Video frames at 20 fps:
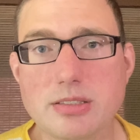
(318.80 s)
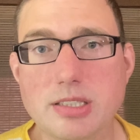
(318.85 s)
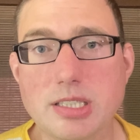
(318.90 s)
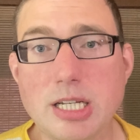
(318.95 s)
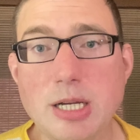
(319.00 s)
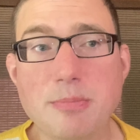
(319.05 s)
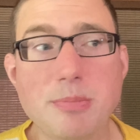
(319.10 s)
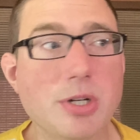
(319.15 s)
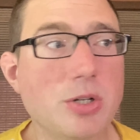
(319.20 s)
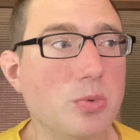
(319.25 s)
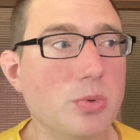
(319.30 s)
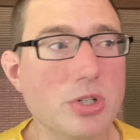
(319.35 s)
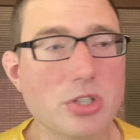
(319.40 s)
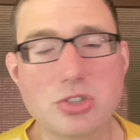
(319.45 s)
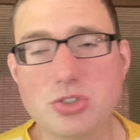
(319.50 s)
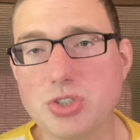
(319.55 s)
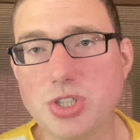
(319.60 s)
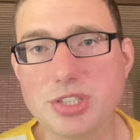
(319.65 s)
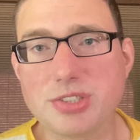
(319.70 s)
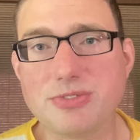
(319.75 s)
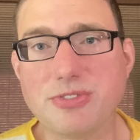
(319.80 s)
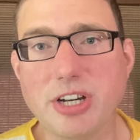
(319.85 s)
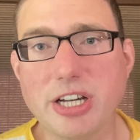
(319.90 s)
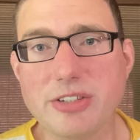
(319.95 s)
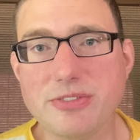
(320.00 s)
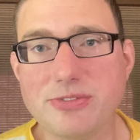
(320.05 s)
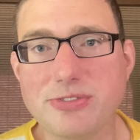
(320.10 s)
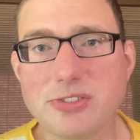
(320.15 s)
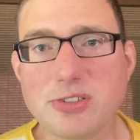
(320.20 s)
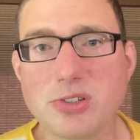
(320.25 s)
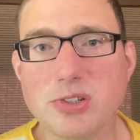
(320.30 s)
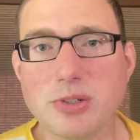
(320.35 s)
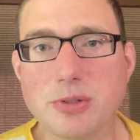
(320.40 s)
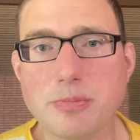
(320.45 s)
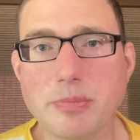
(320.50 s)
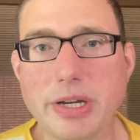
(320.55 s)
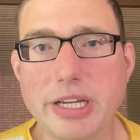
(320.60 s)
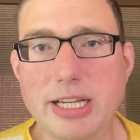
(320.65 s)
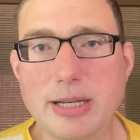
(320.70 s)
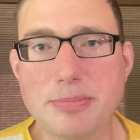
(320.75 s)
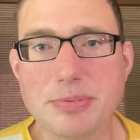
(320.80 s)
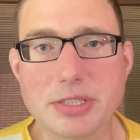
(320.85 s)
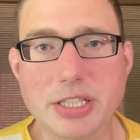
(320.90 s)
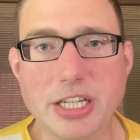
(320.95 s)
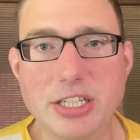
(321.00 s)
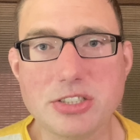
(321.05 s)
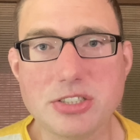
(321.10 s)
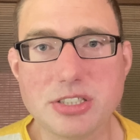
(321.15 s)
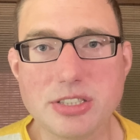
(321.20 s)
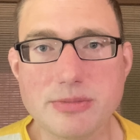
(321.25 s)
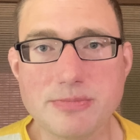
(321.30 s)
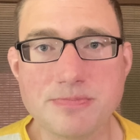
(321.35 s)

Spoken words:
But it works just fine for my application.